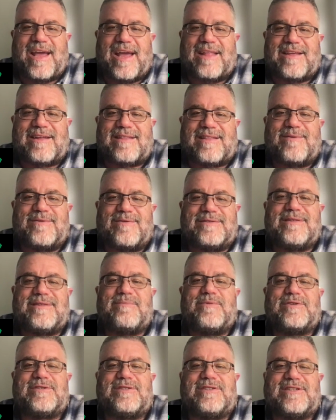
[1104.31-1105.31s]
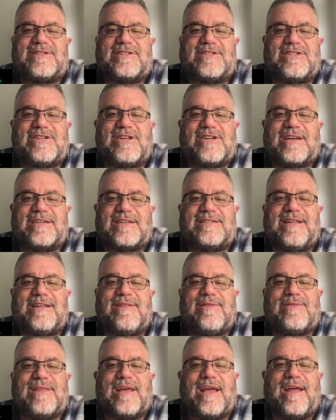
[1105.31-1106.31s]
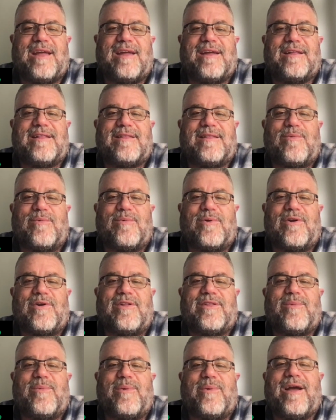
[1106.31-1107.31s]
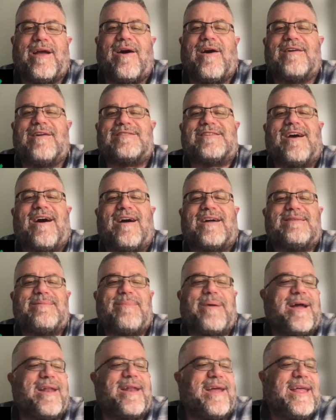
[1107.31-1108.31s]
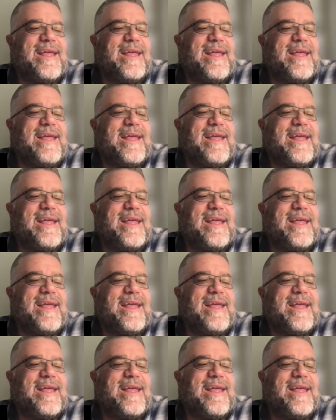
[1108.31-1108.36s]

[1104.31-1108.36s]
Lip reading: I thought that was the most disgusting thing in the world, and we all talked about it.